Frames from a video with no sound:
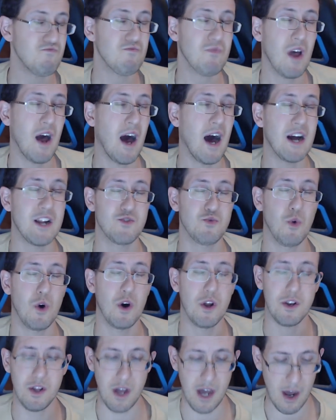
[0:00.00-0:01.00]
I just
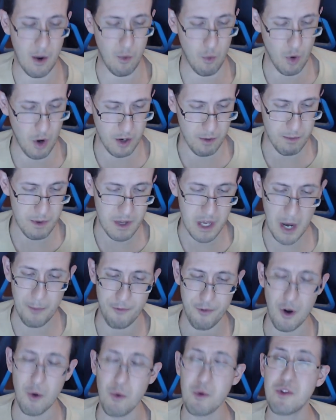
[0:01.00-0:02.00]
wanted to, I wanted to be
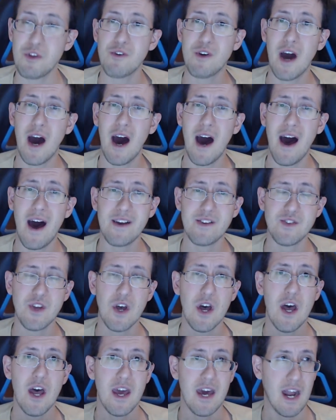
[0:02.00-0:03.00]
upfront with you guys,
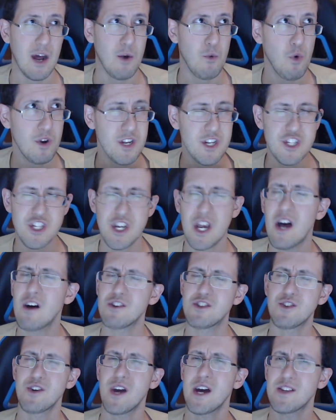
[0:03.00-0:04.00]
and I wanted to
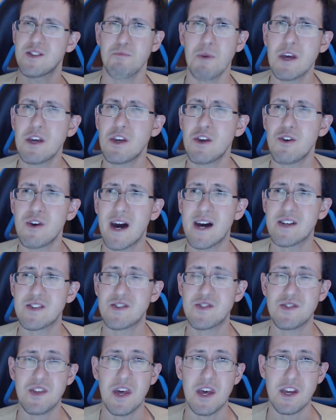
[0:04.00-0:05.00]
challenge you guys and make you
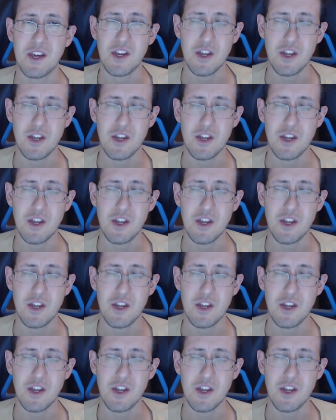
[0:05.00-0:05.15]
guys think.